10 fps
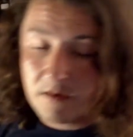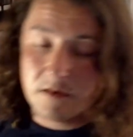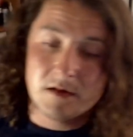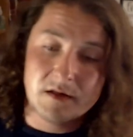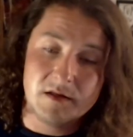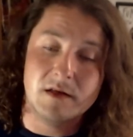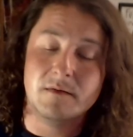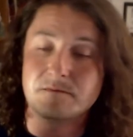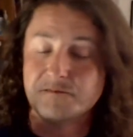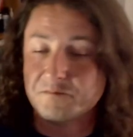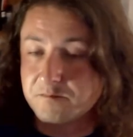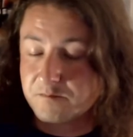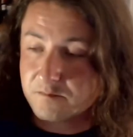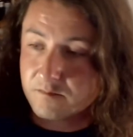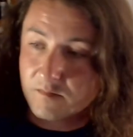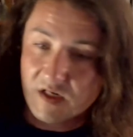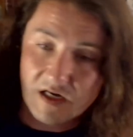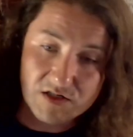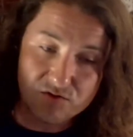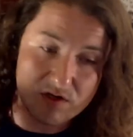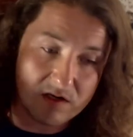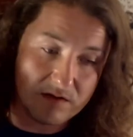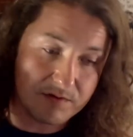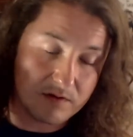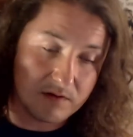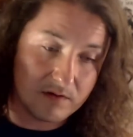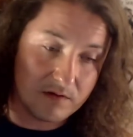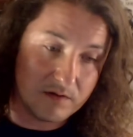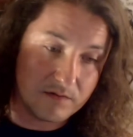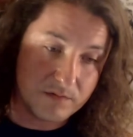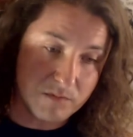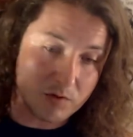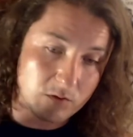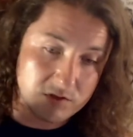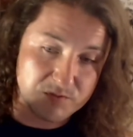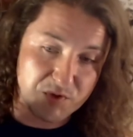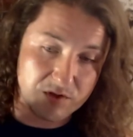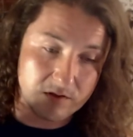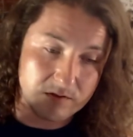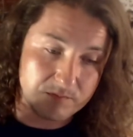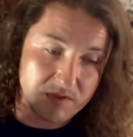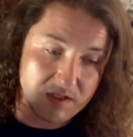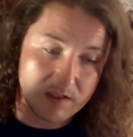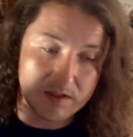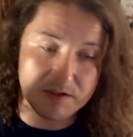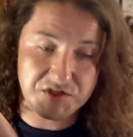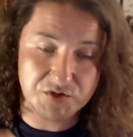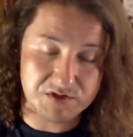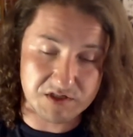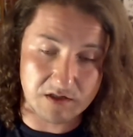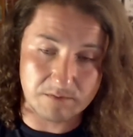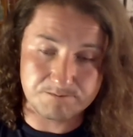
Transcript: And then I drive from Lordsburg into Tucson.